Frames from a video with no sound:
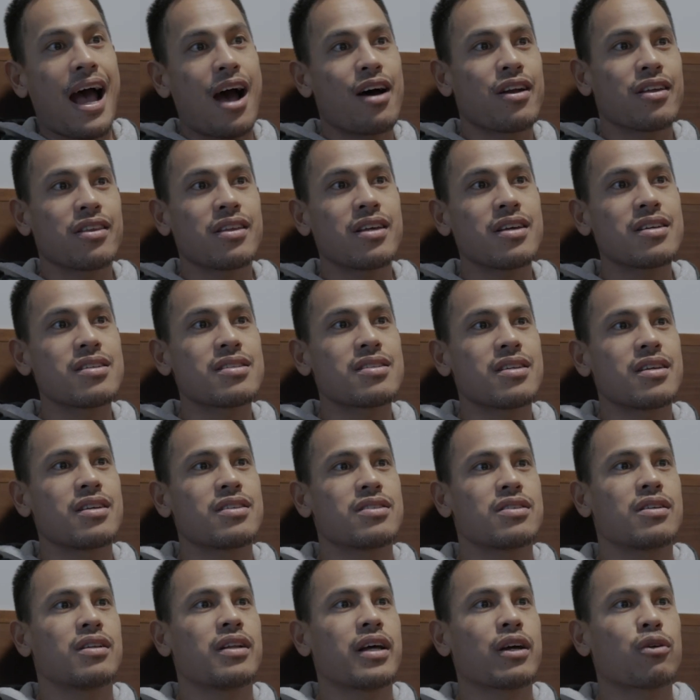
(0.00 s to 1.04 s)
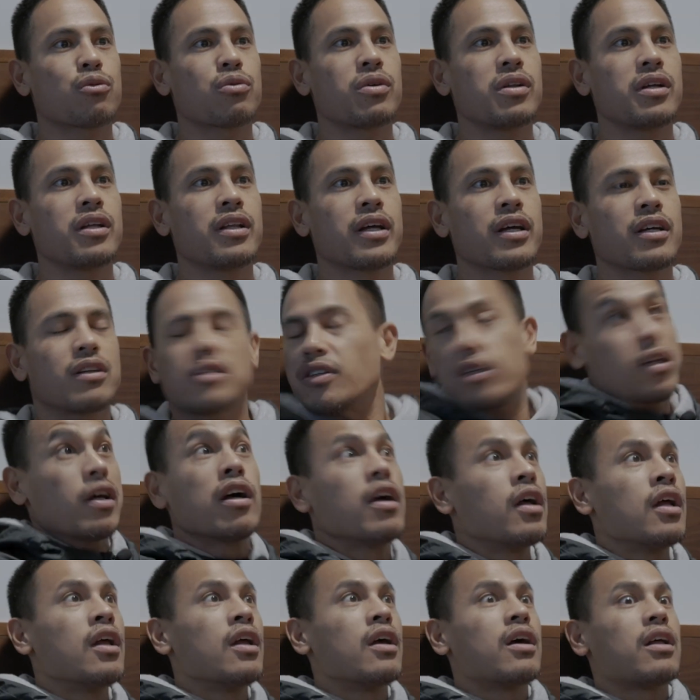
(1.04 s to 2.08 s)
out of this is to like really like
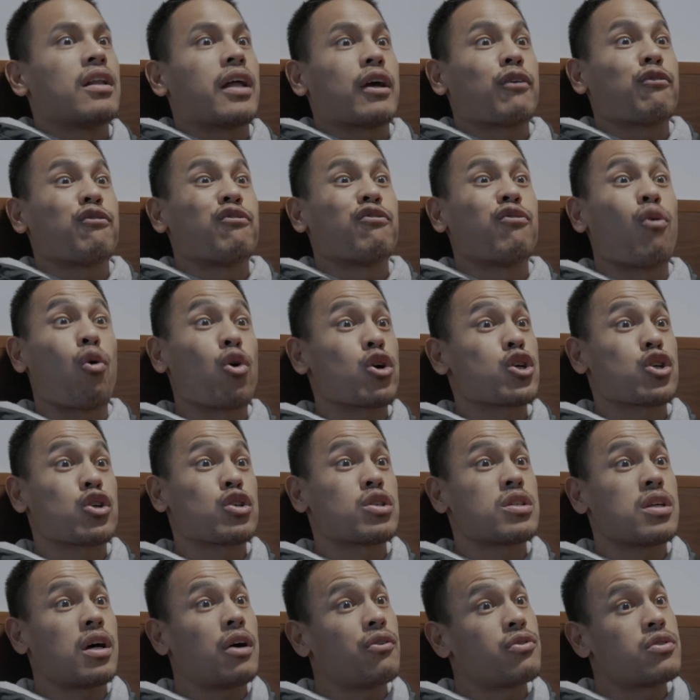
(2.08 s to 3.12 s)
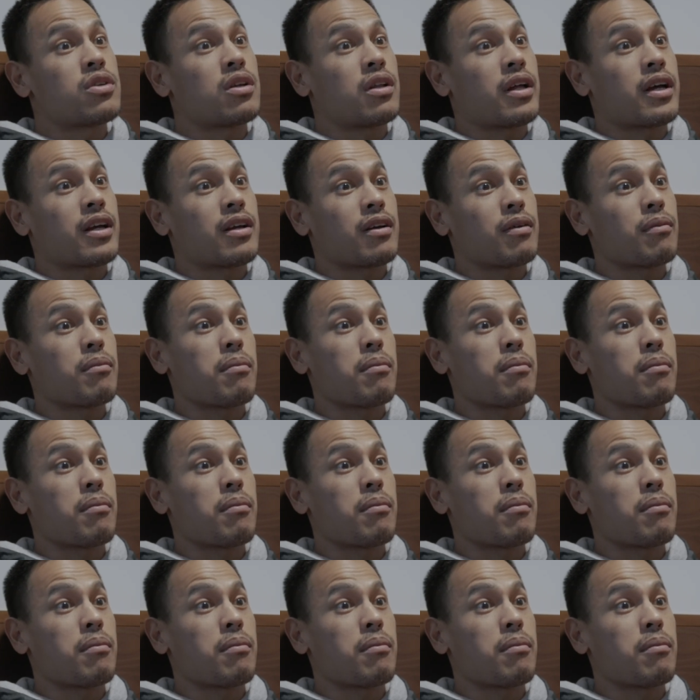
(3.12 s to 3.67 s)
force yourself to like